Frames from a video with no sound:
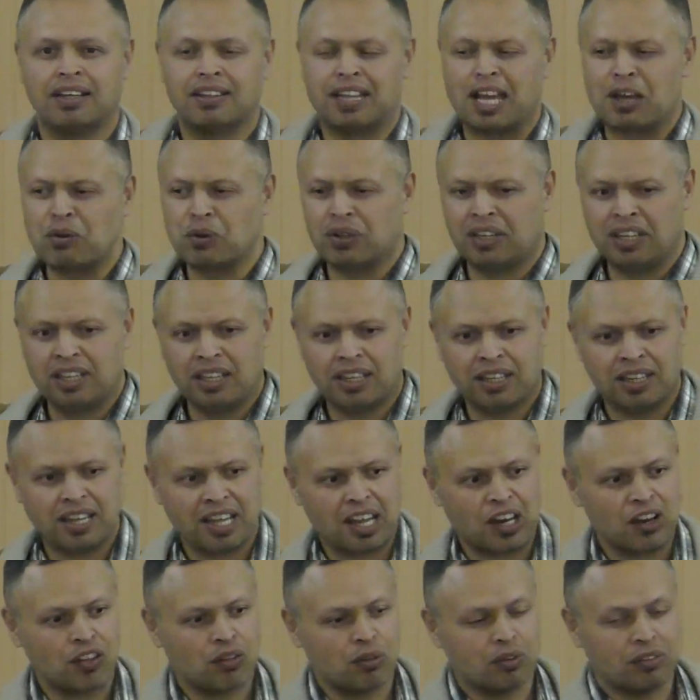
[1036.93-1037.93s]
They were led
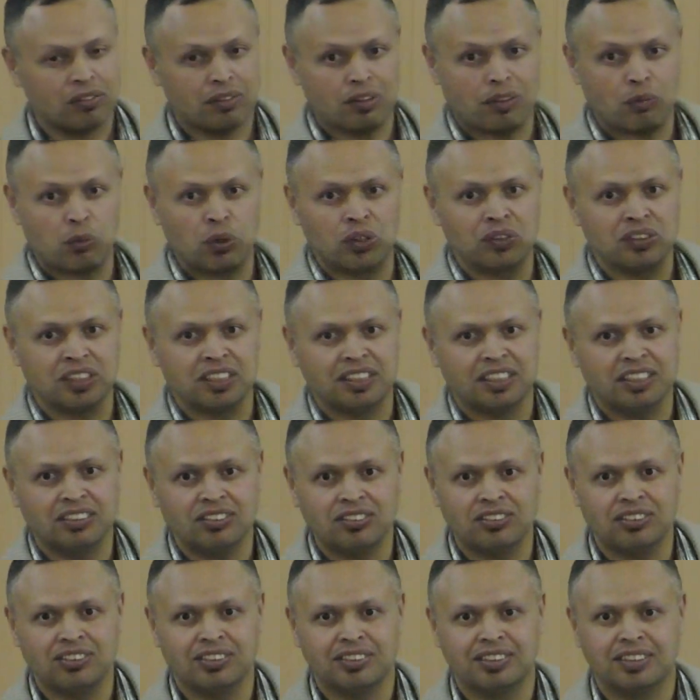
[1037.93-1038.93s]
out of the
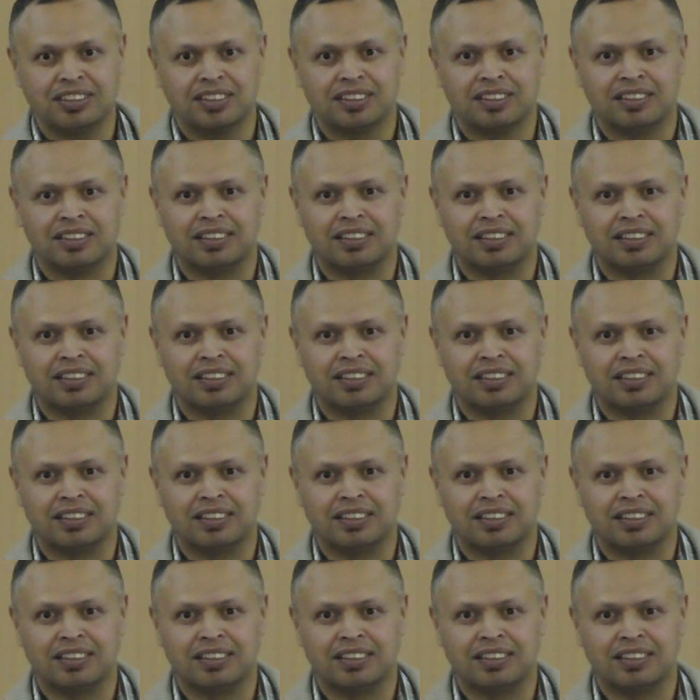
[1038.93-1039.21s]
wilderness,